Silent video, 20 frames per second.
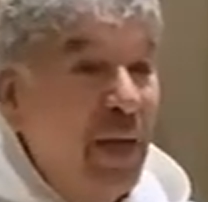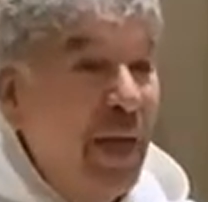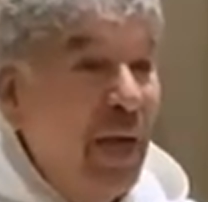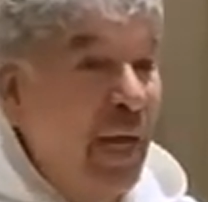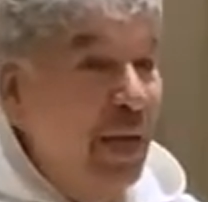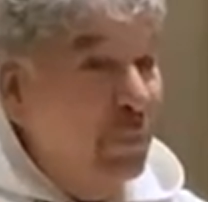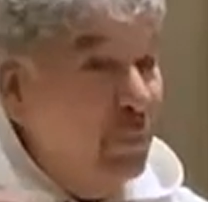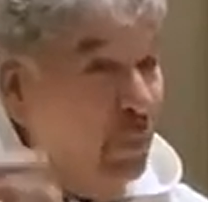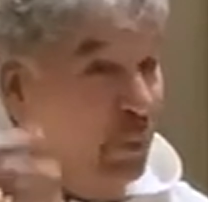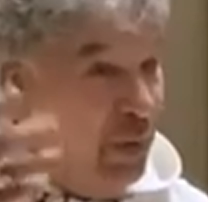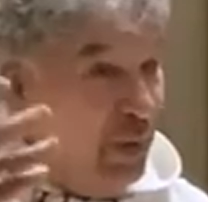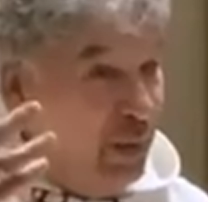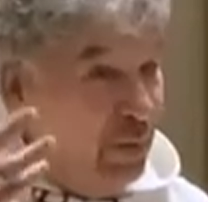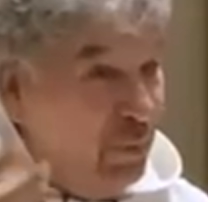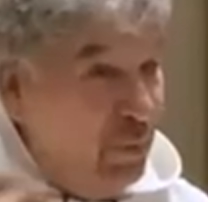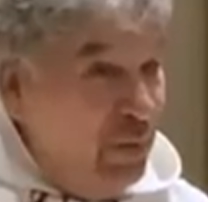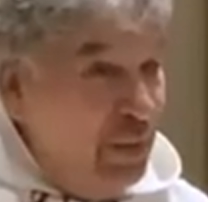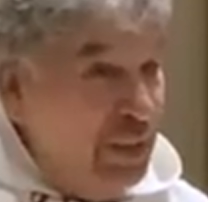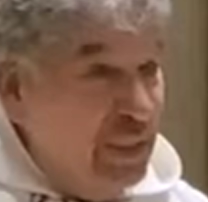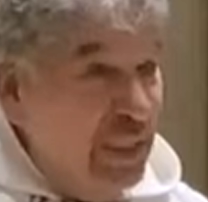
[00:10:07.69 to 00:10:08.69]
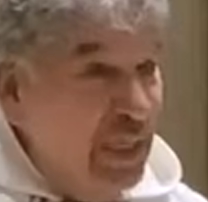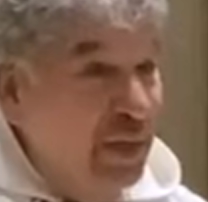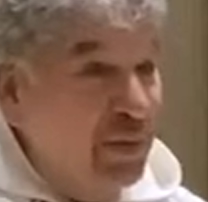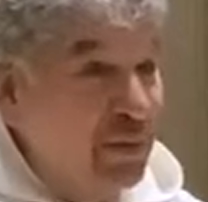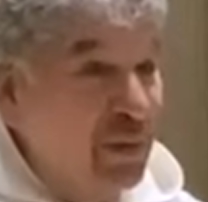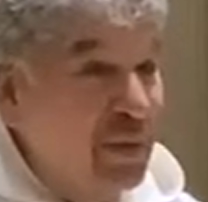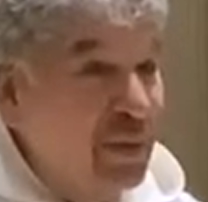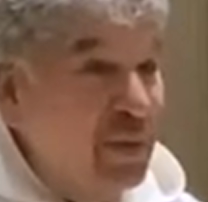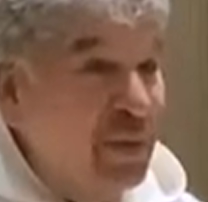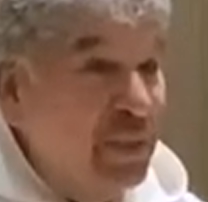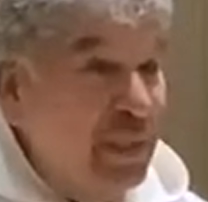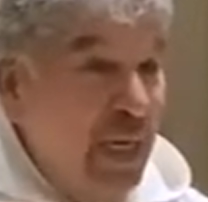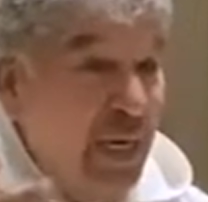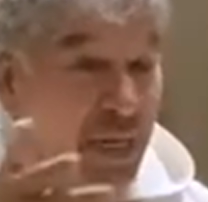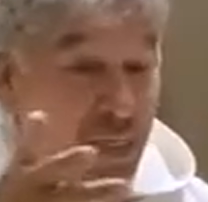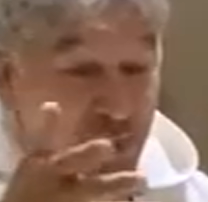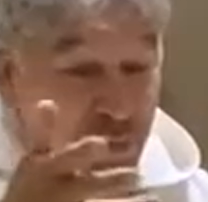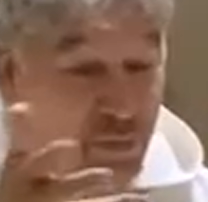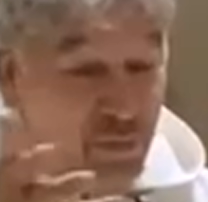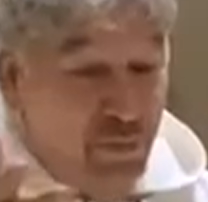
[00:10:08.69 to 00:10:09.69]
And when we see her on
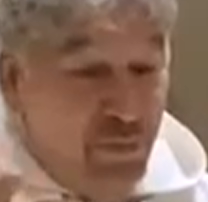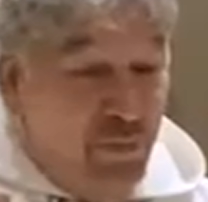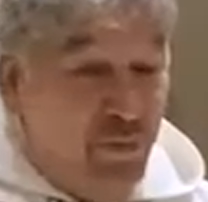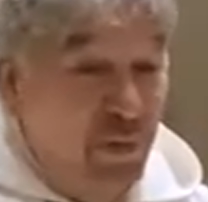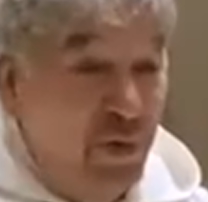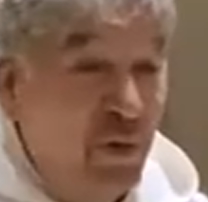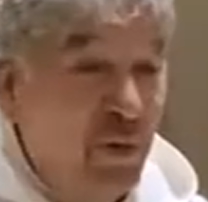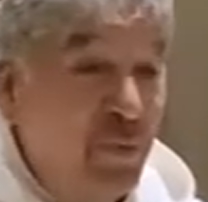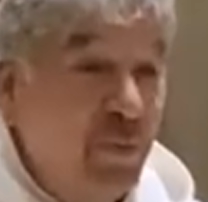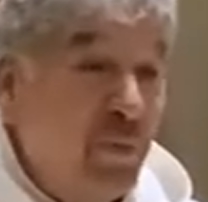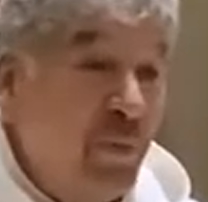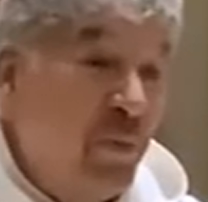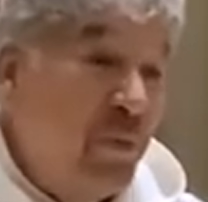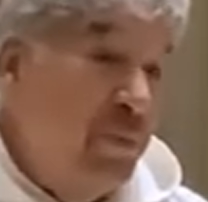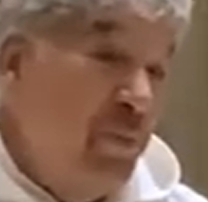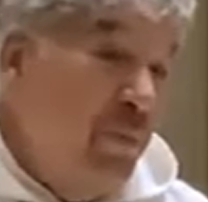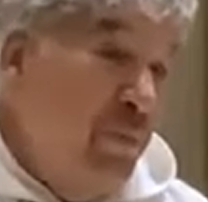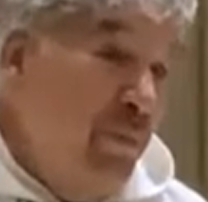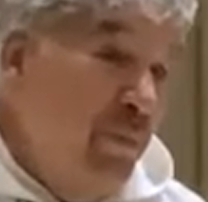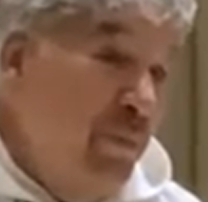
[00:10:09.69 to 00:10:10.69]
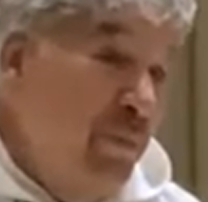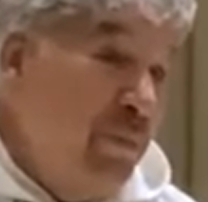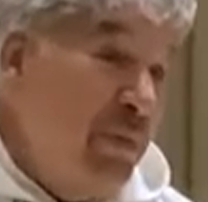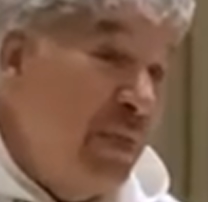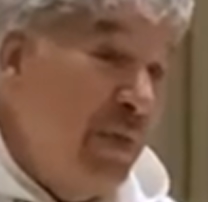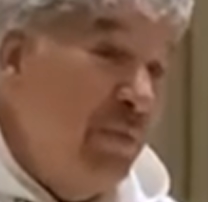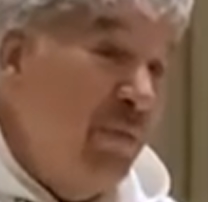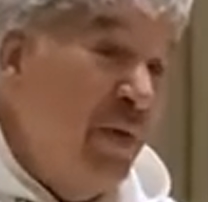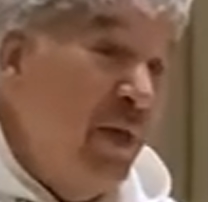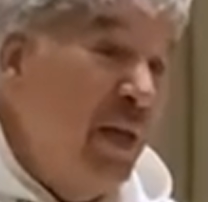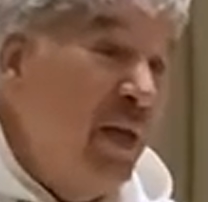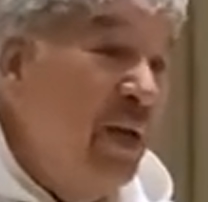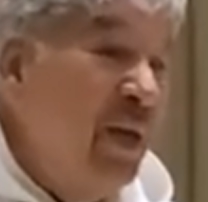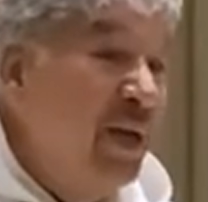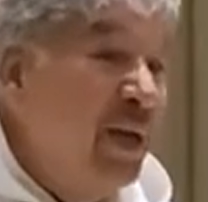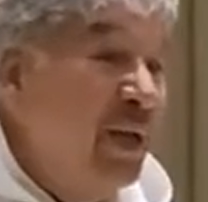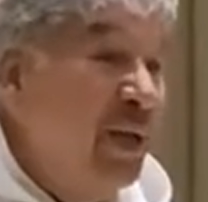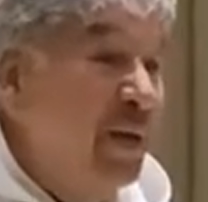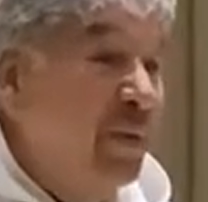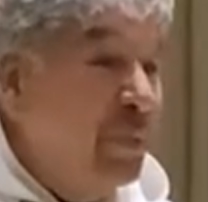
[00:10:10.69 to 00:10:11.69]
stage or on film or on TV,
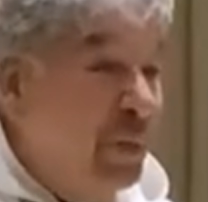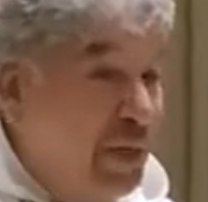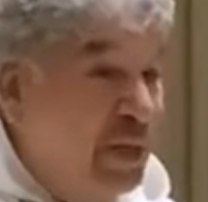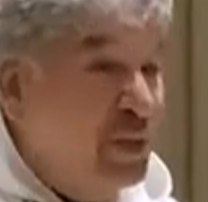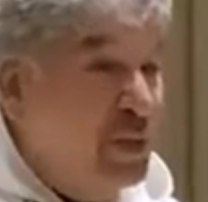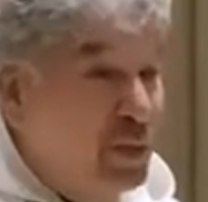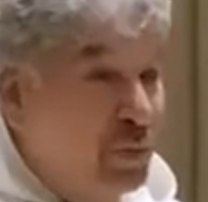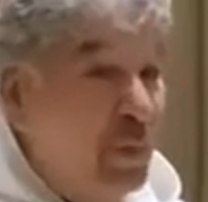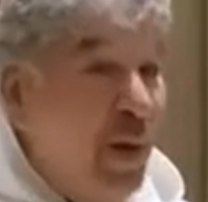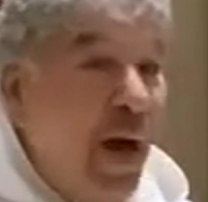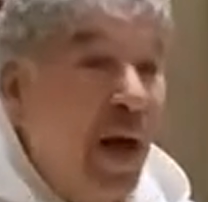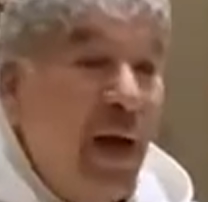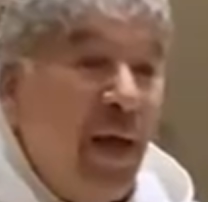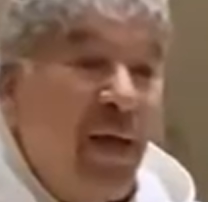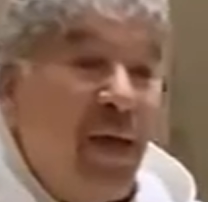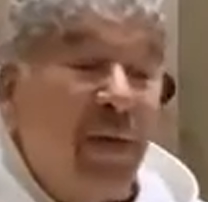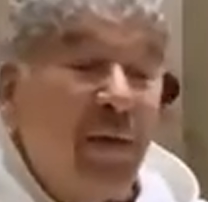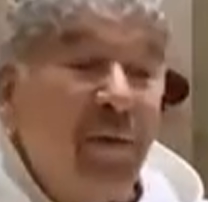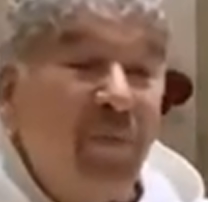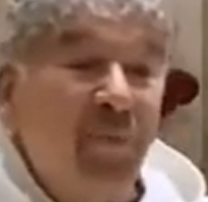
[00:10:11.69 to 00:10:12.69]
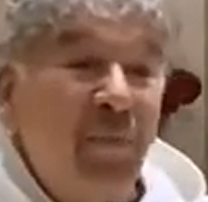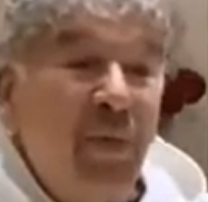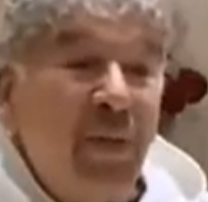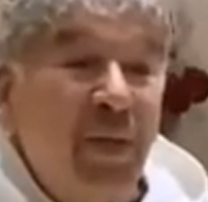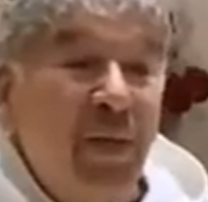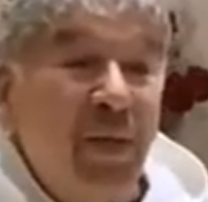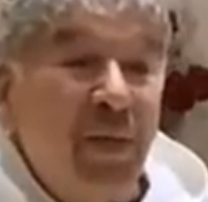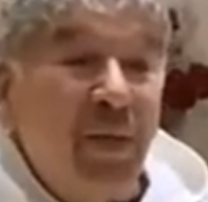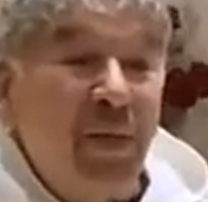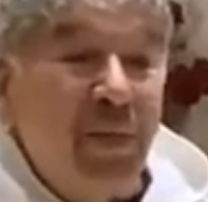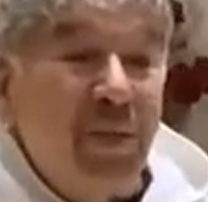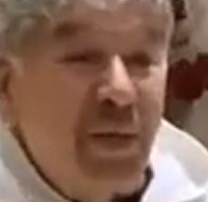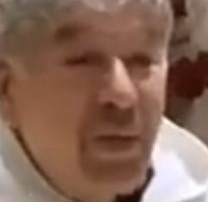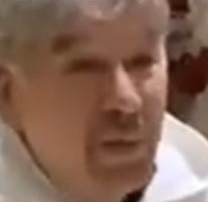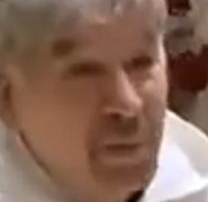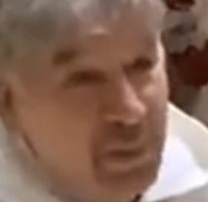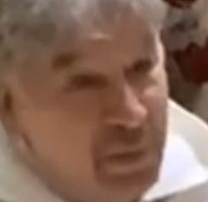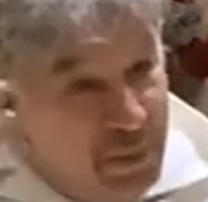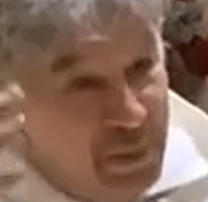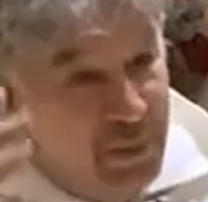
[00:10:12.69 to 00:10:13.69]
we can smile.
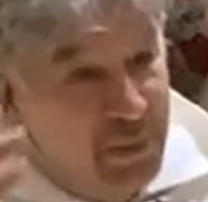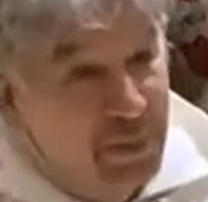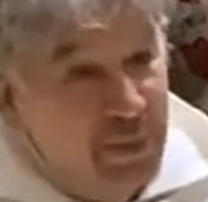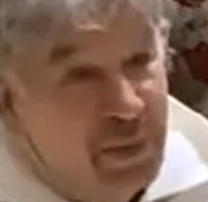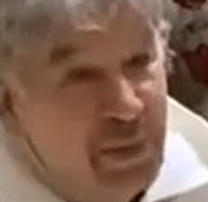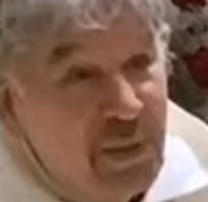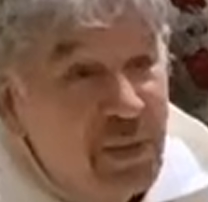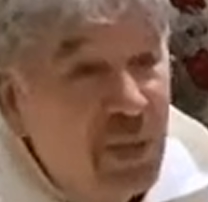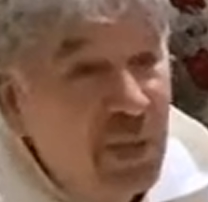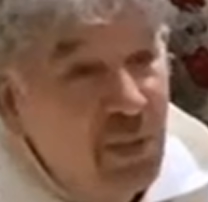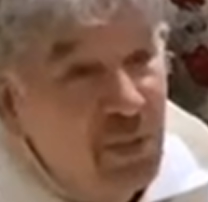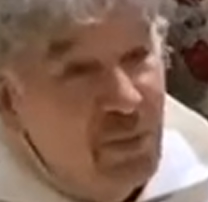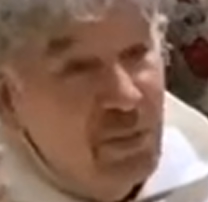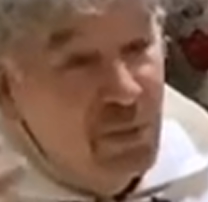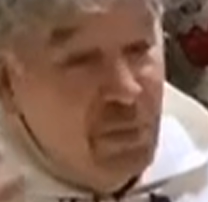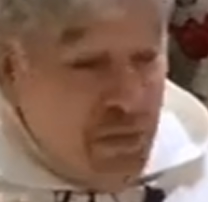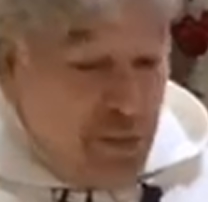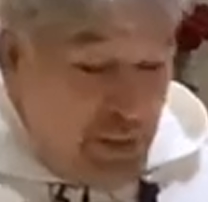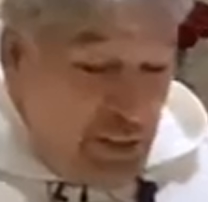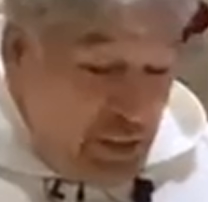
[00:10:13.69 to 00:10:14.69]
So, Sinners,